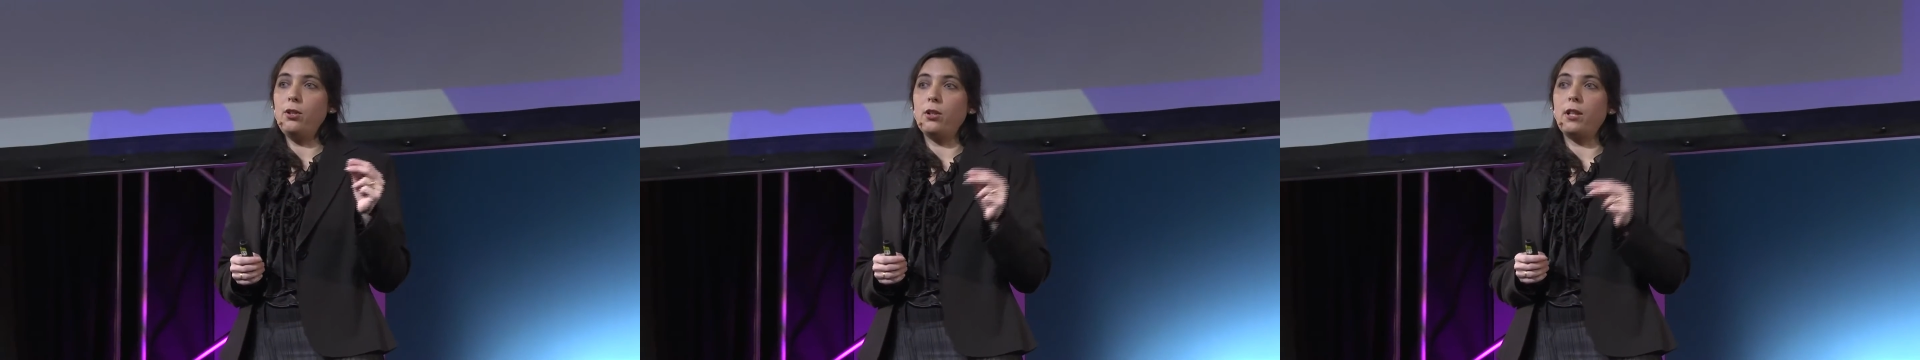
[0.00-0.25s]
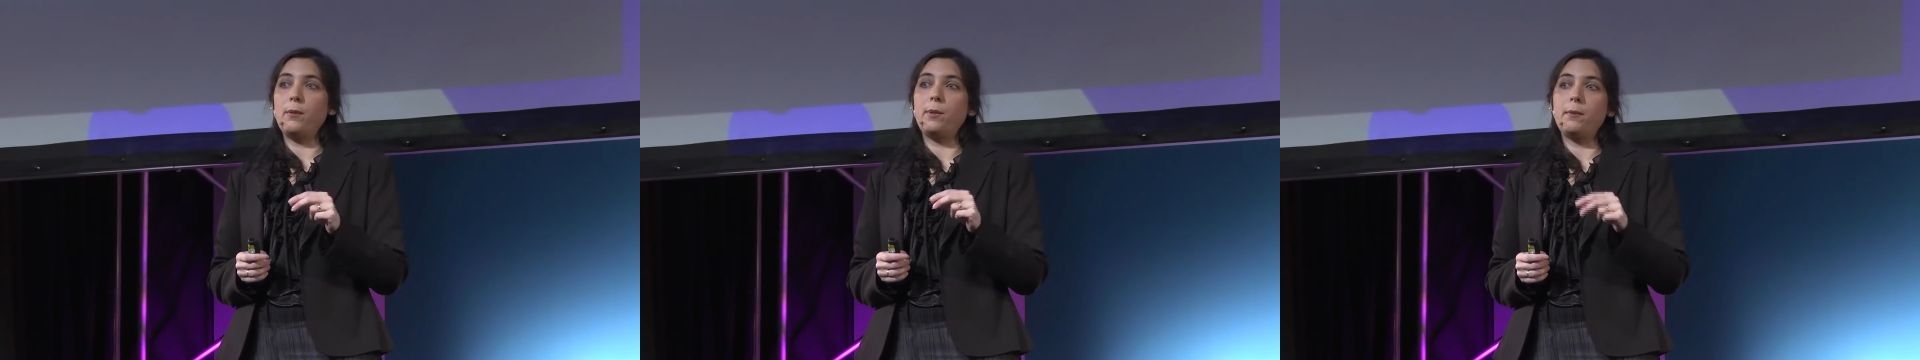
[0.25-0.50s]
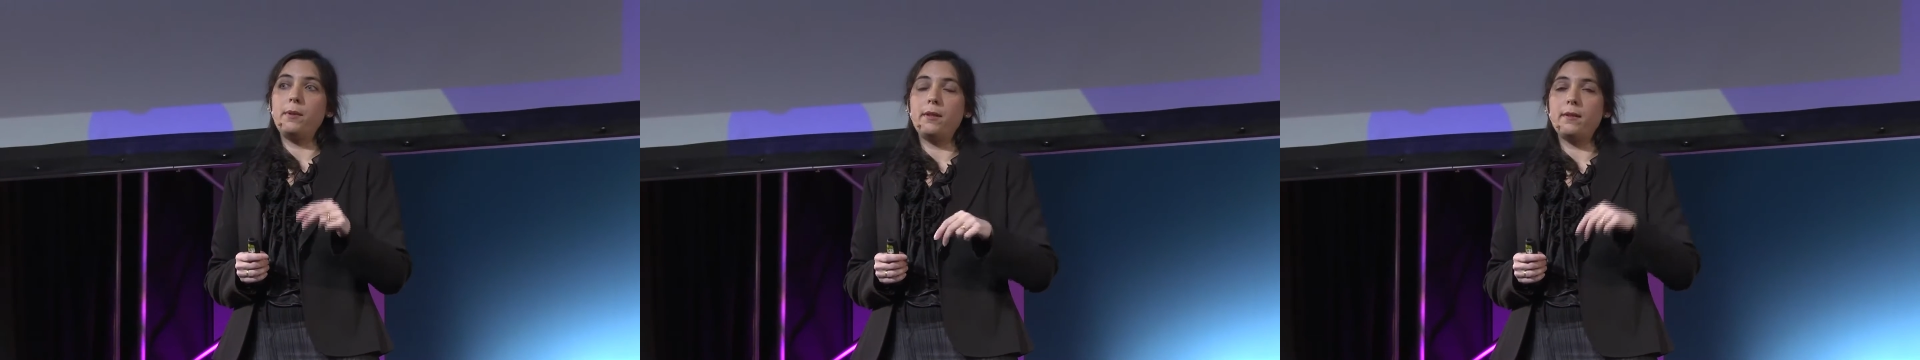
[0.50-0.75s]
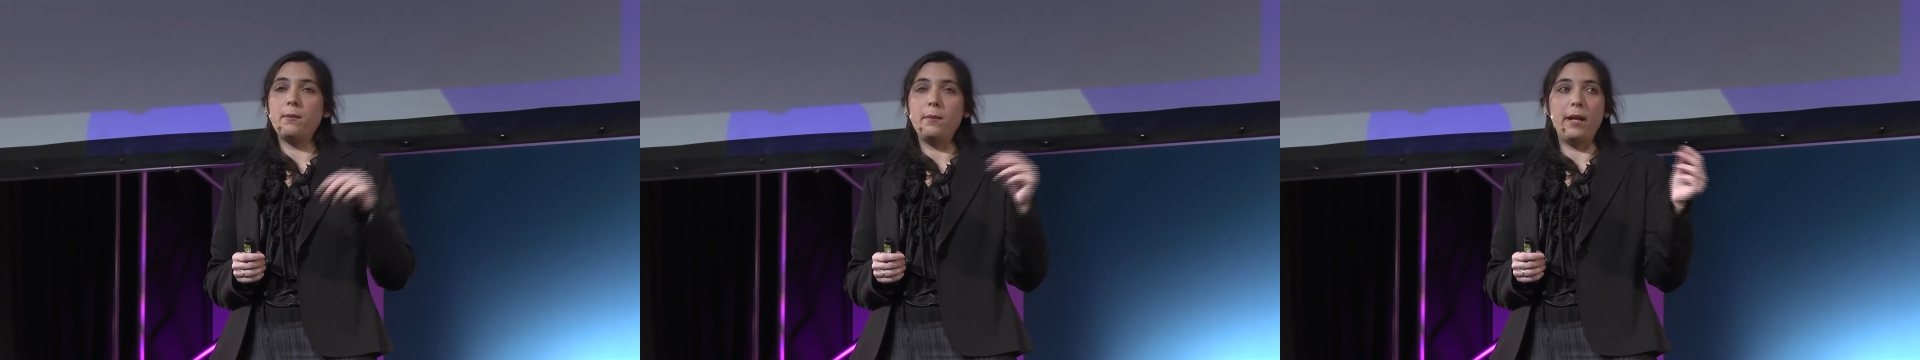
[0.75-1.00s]
that
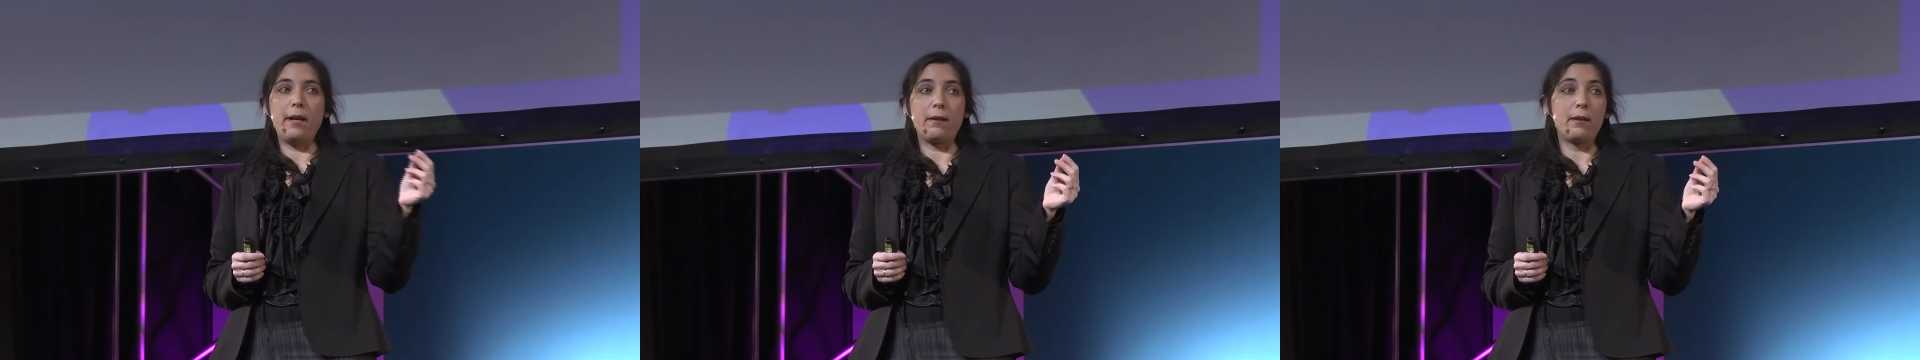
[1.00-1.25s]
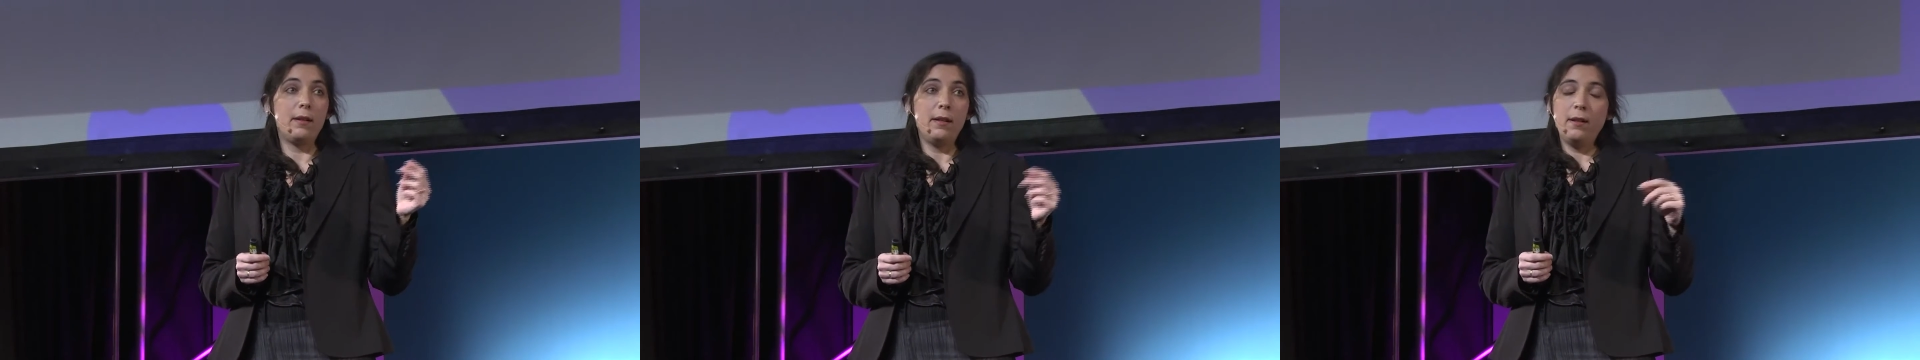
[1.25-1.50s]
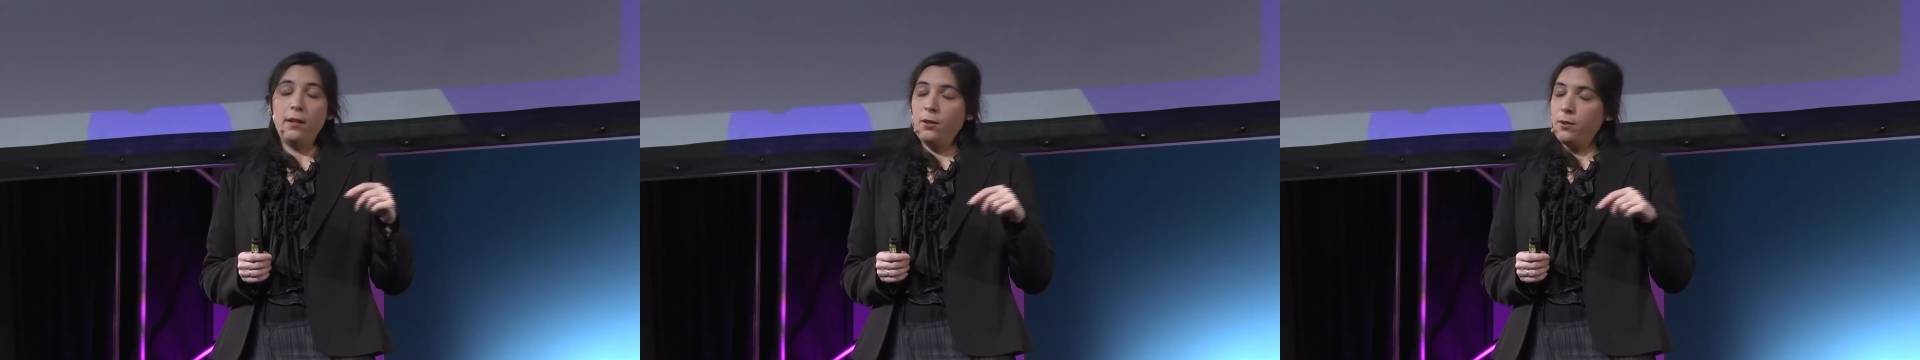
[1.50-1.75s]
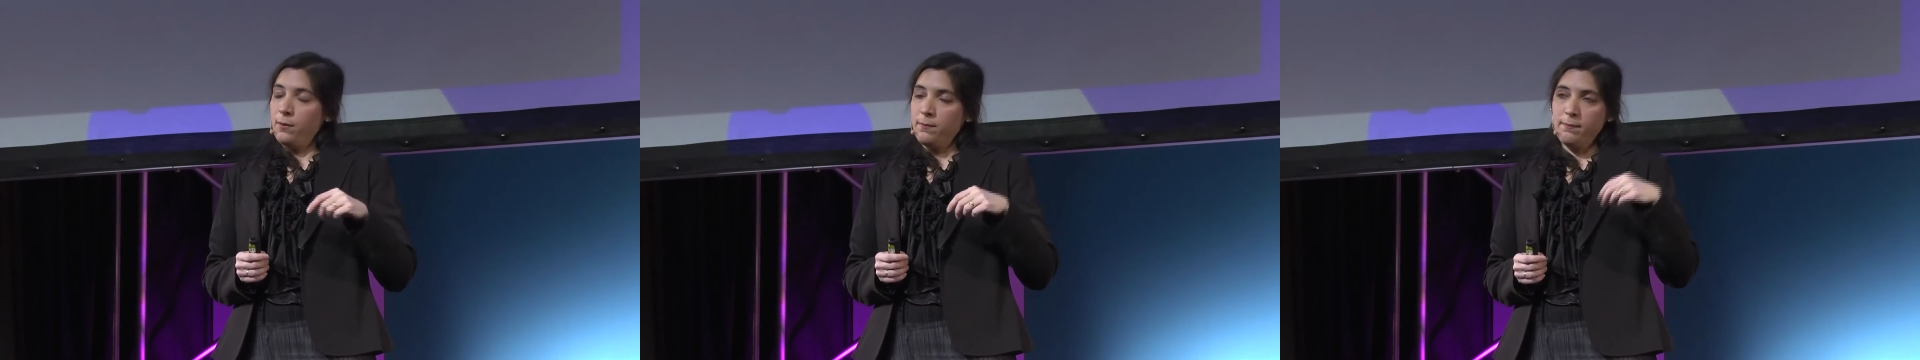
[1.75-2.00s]
is used by the
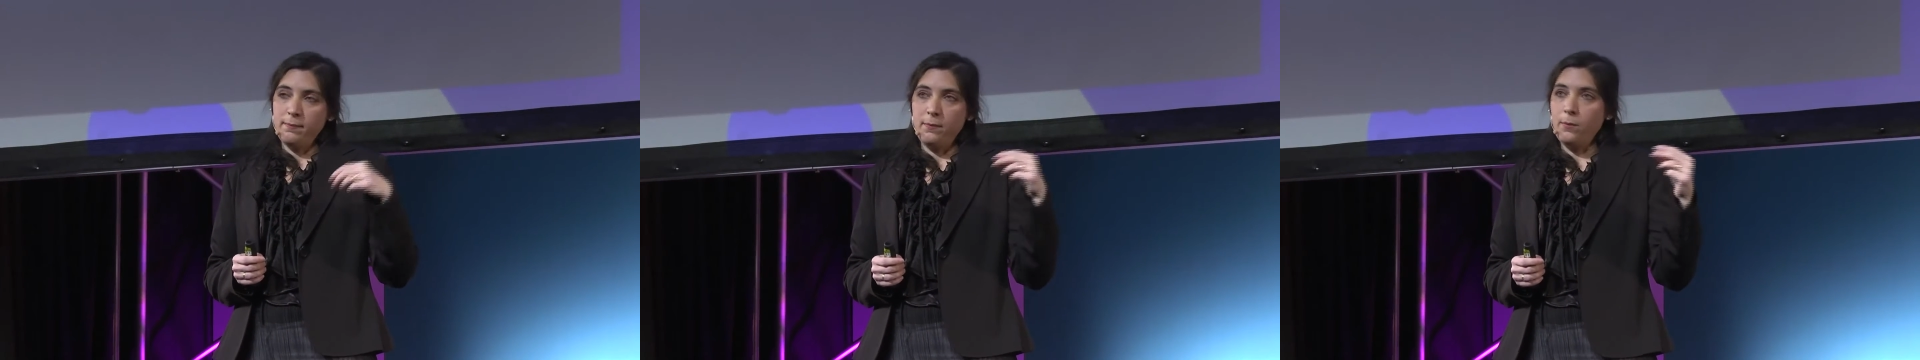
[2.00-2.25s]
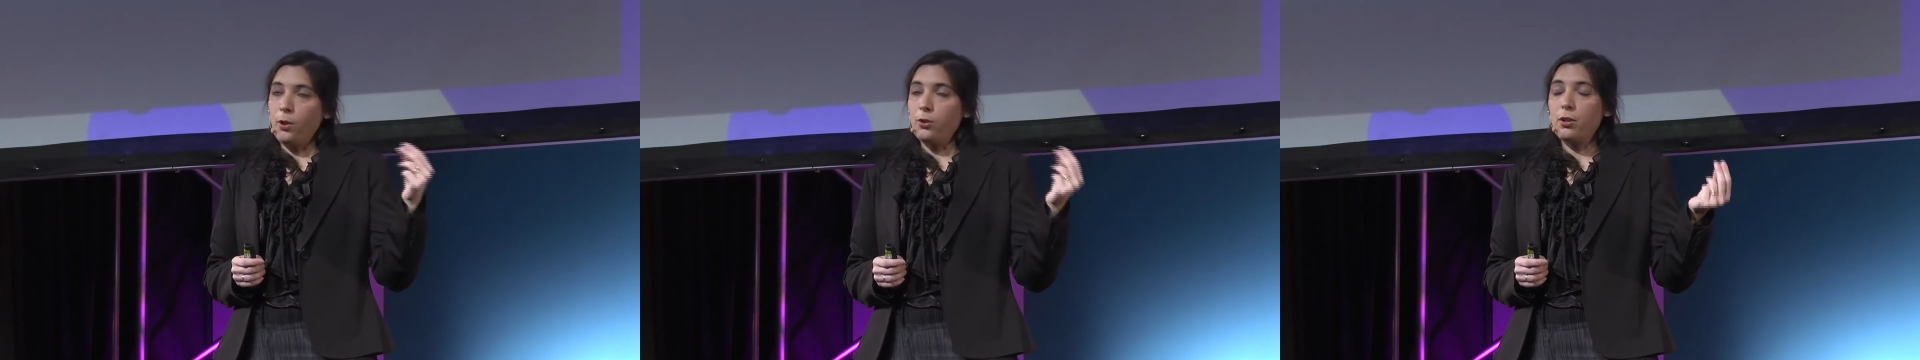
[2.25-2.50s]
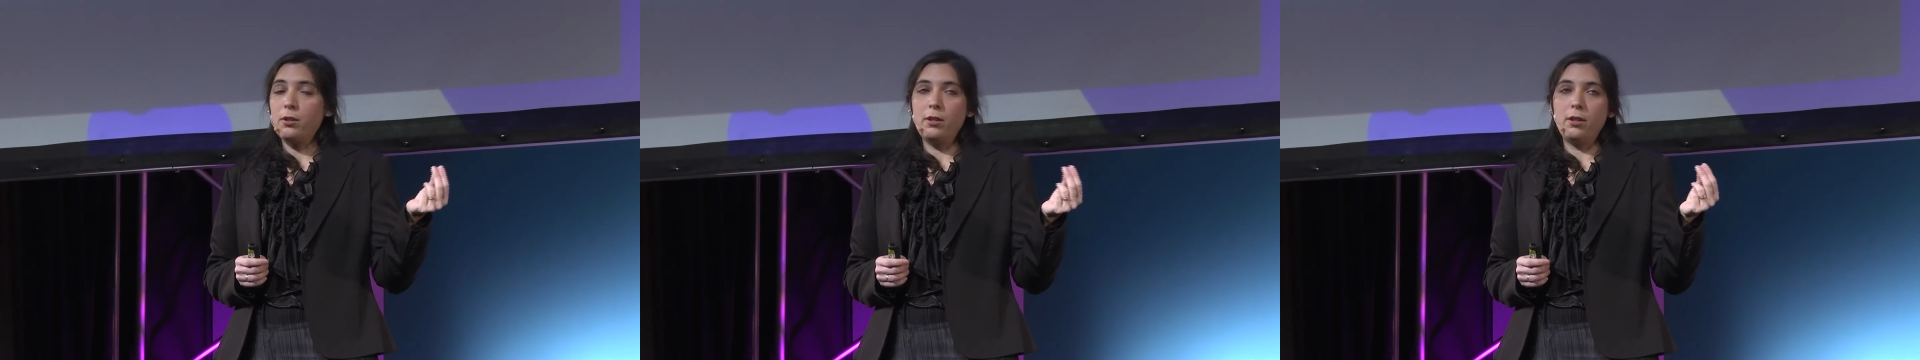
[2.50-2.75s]
Mexican League, and it